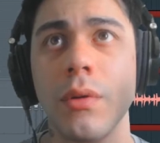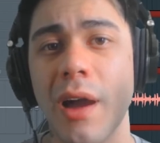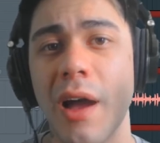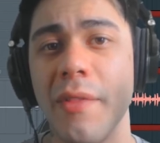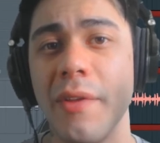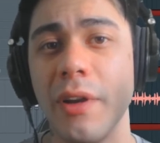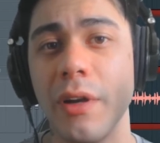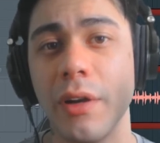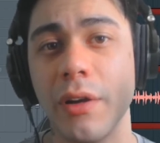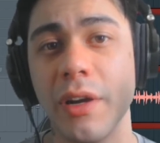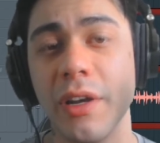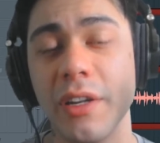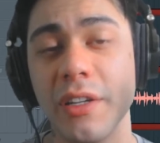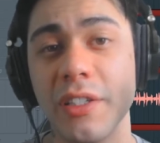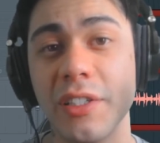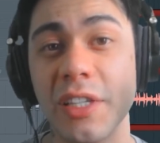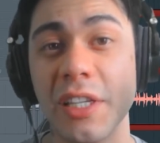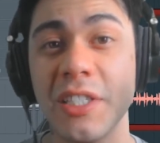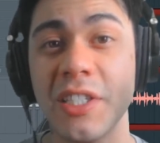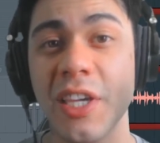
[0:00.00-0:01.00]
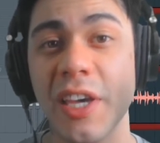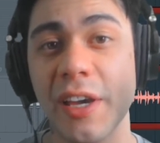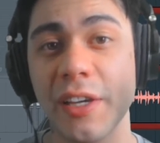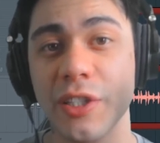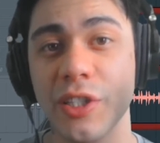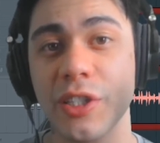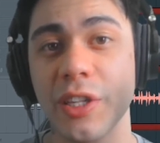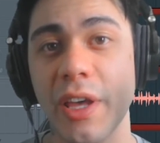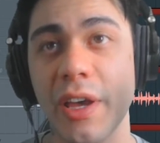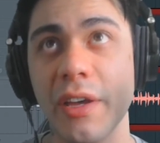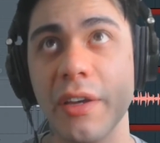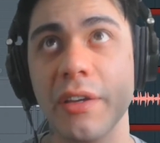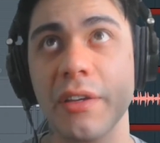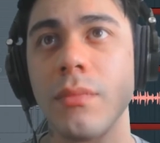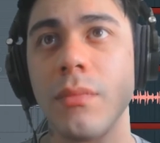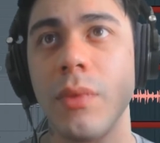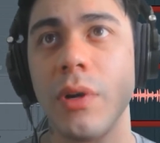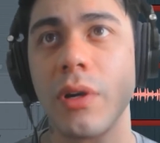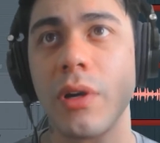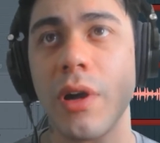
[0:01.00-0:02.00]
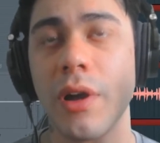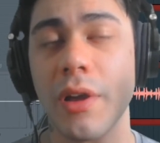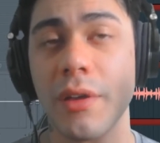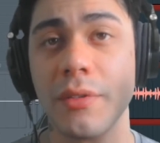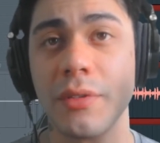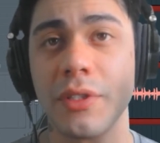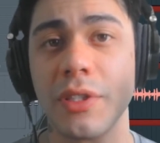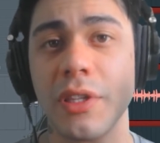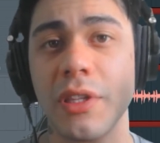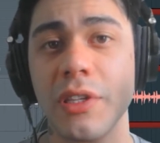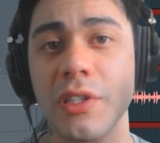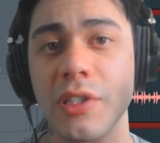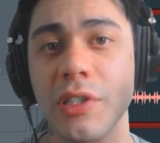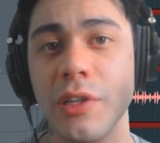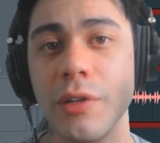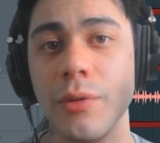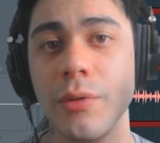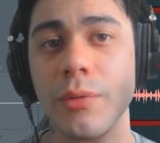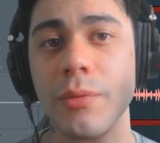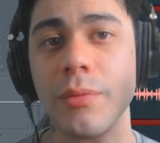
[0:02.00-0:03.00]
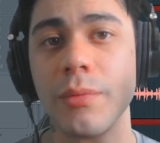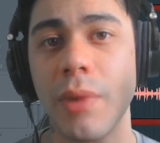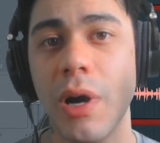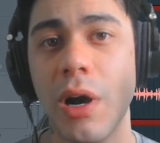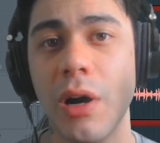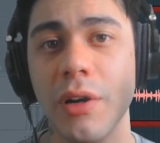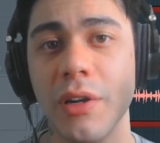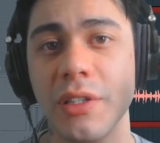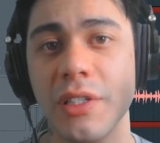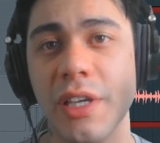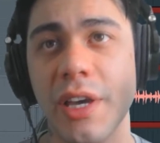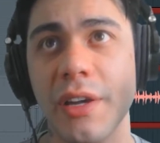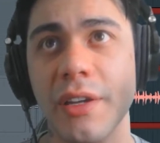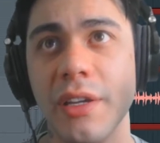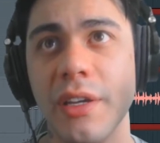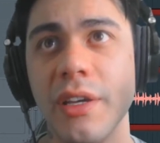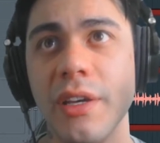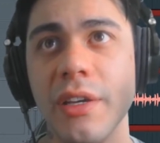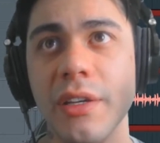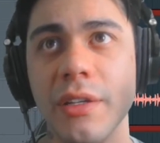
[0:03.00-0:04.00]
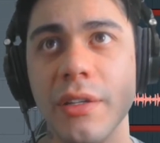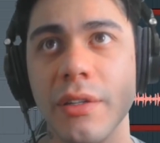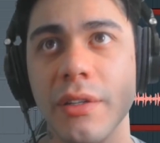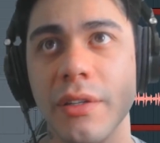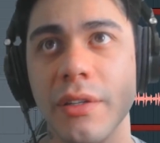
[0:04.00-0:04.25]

And then I'm going to detach that by going to this little marker down here.